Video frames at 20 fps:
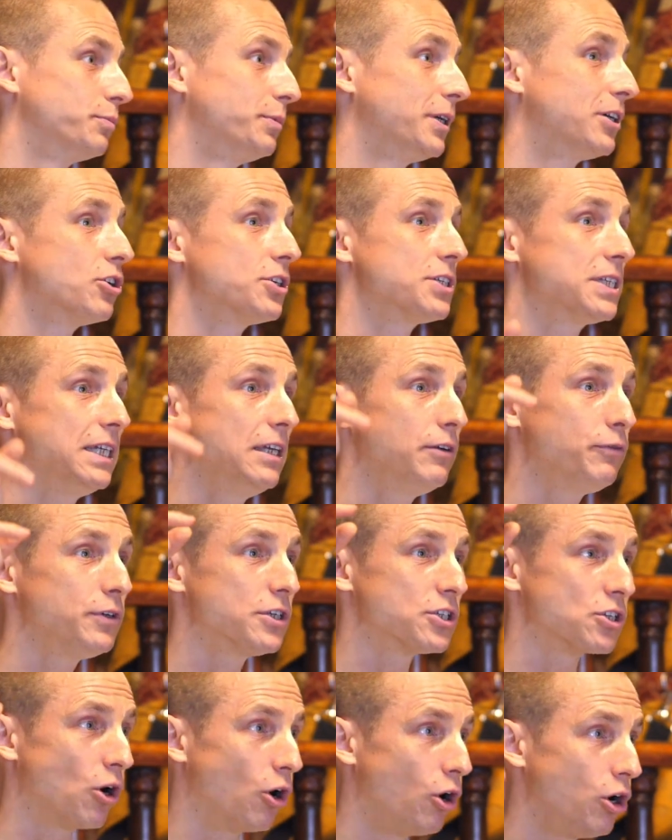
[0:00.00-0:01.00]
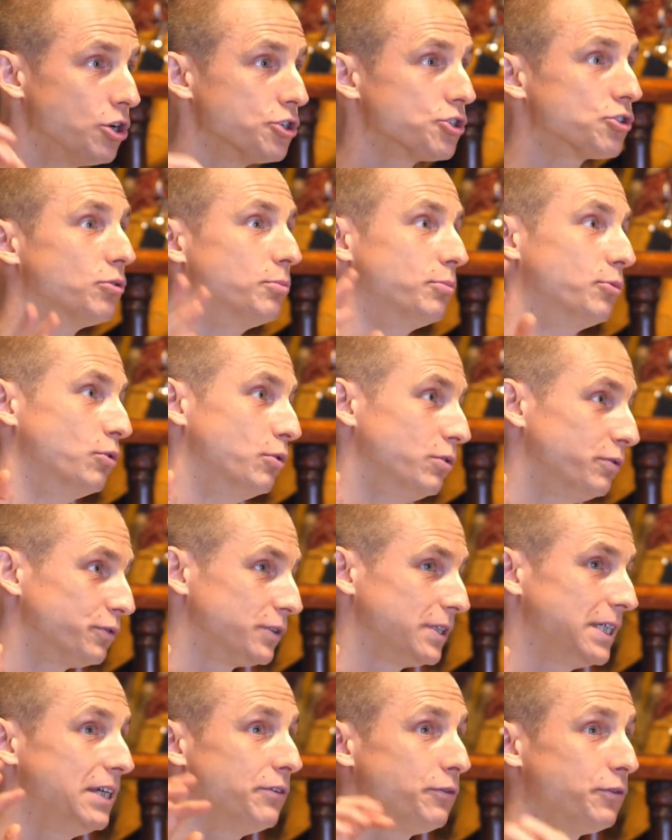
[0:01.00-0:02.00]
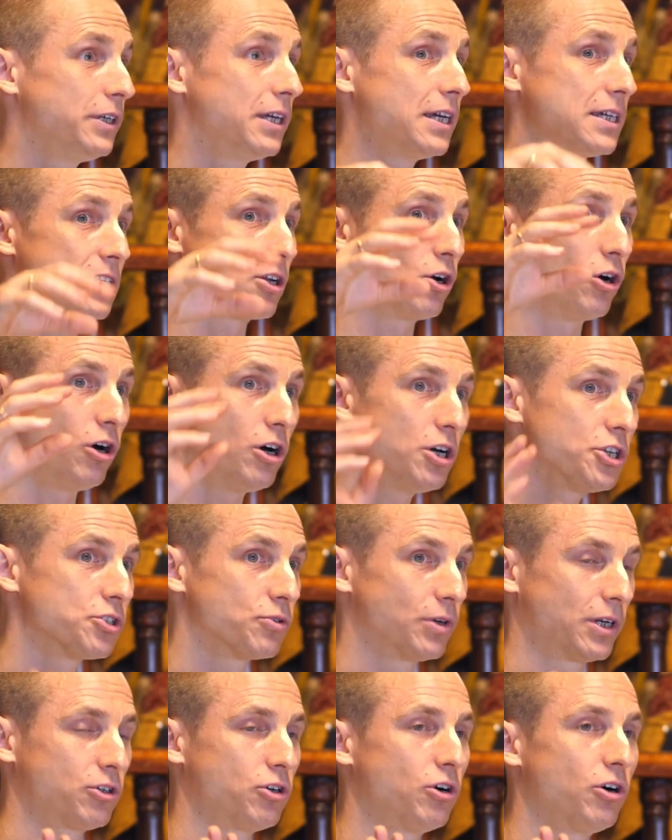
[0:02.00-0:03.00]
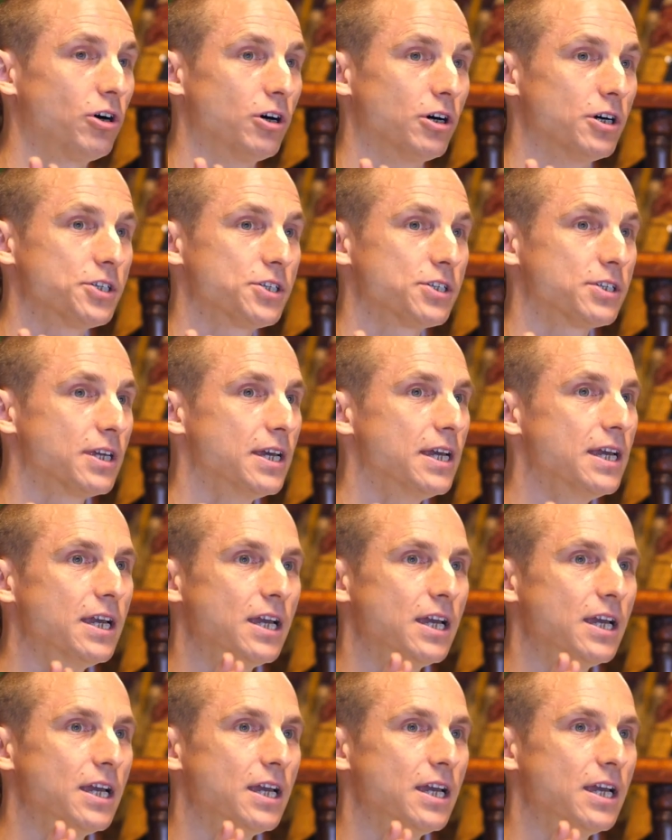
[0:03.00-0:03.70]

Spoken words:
Because if he is also moved, if he has also a cause,